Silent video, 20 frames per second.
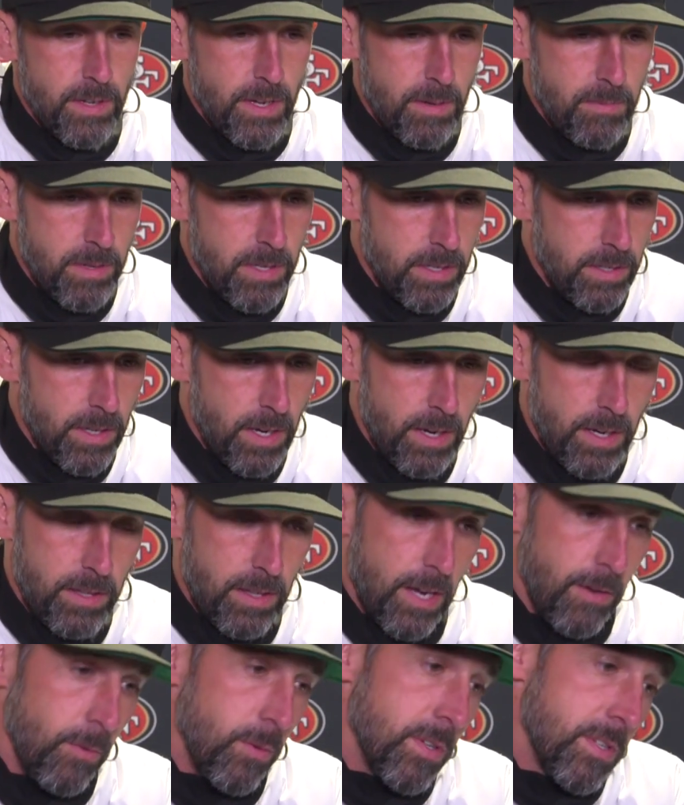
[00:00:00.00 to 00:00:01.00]
I mean,
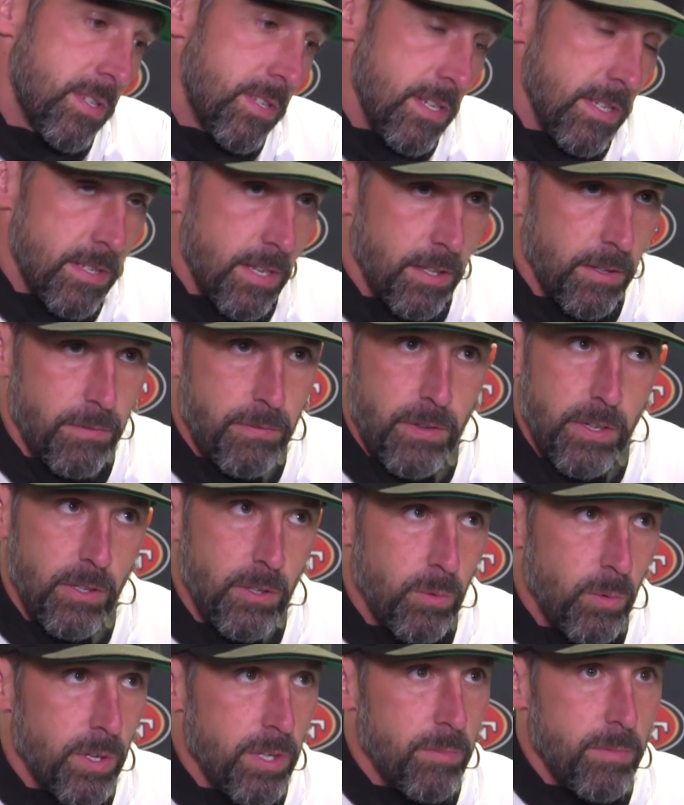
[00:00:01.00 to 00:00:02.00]
everyone sees on the
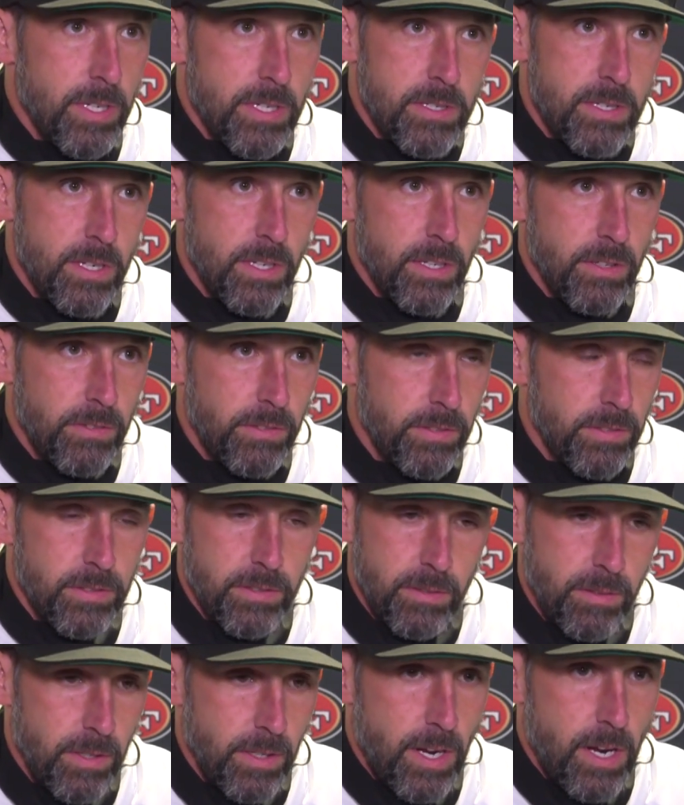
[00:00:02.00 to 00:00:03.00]
field what he means to us,
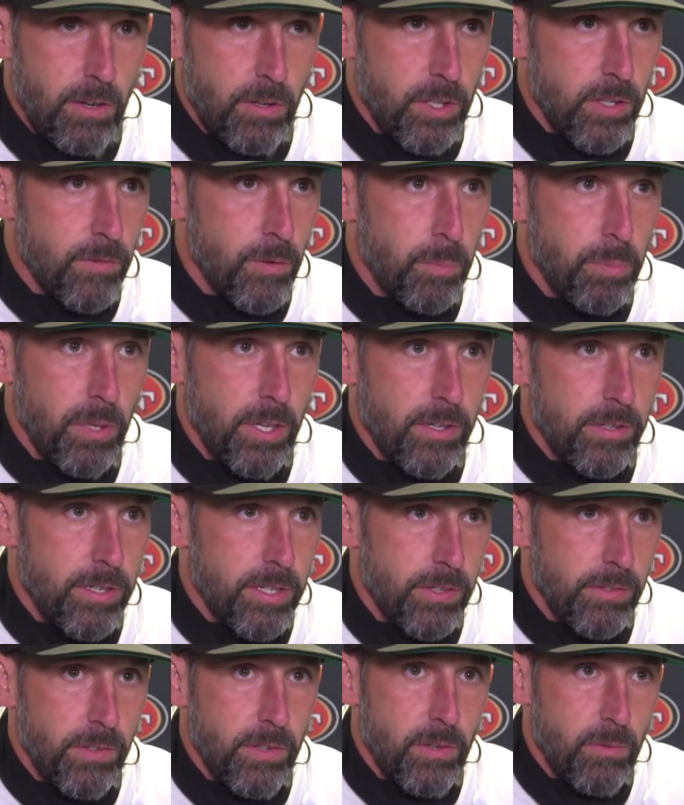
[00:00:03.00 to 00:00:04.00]
how good of a player he
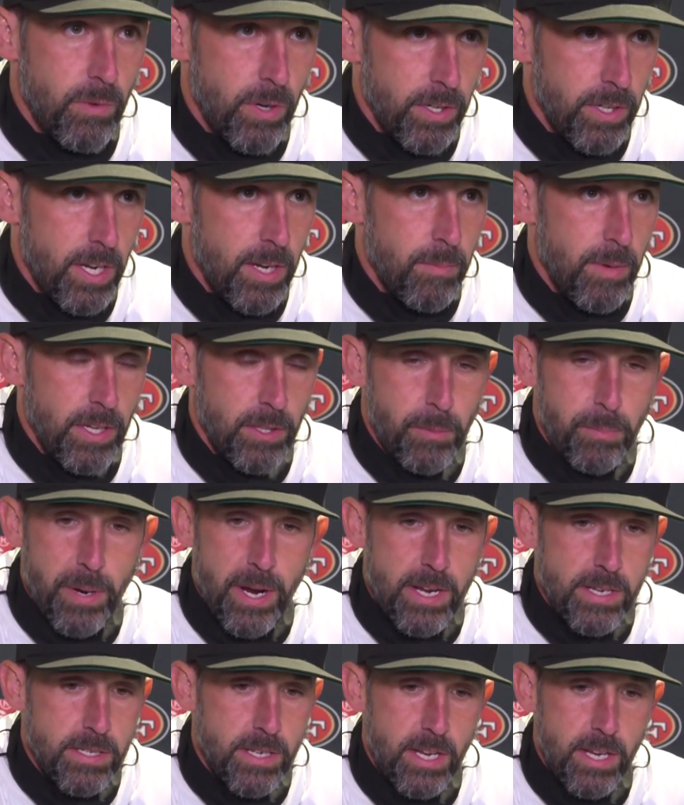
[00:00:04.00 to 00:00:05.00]
is in the run game and the
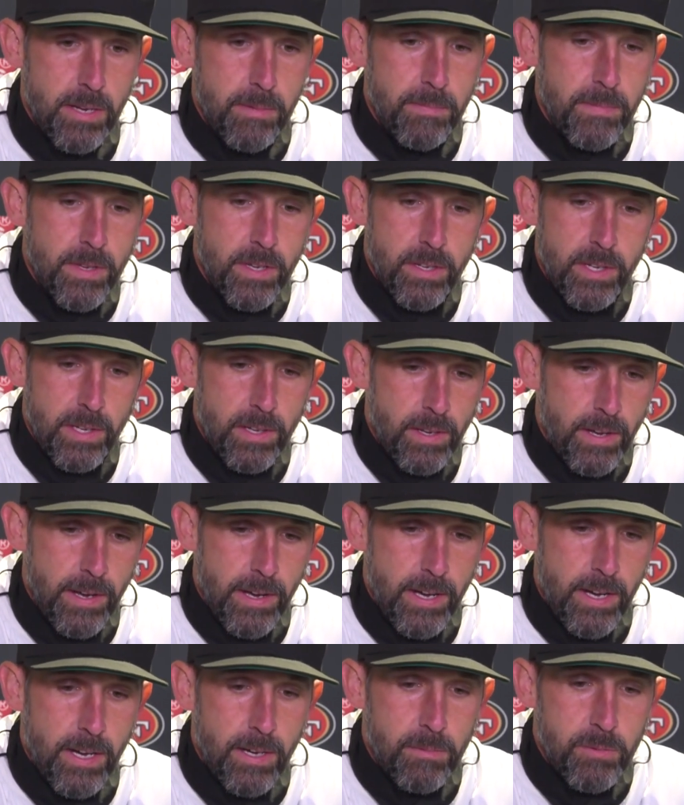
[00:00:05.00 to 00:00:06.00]
pass game.
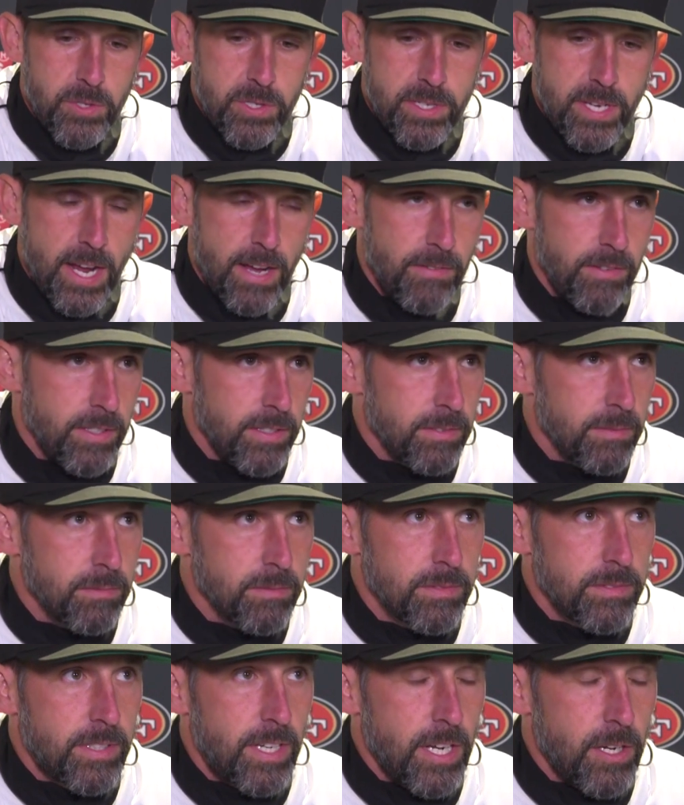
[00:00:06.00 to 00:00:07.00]
Just having
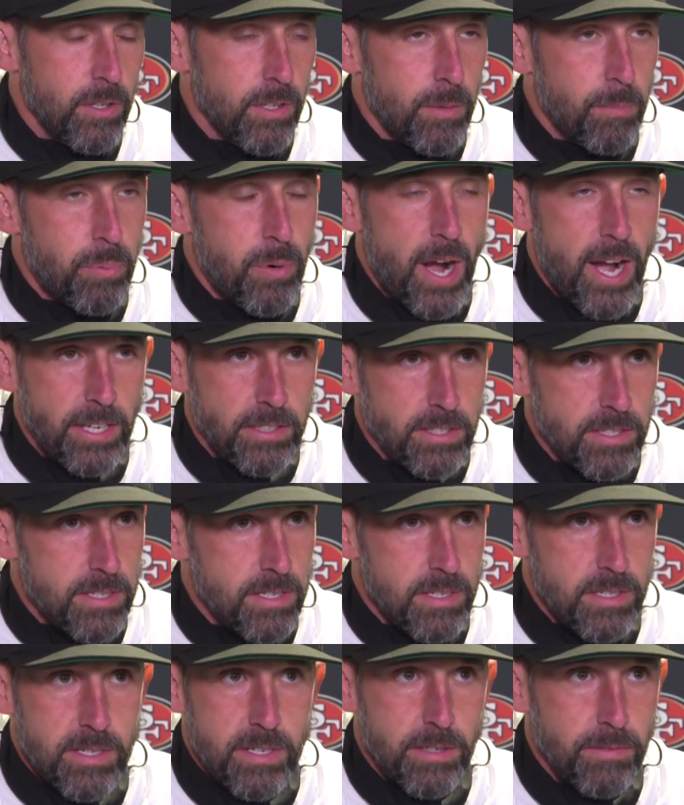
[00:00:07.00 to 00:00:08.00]
Kittle at
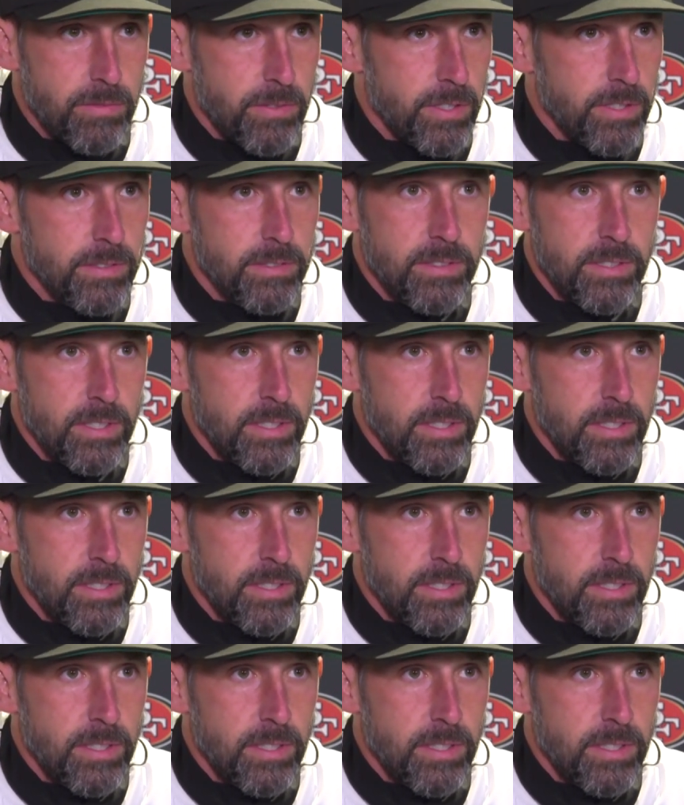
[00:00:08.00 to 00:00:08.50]
practice is different.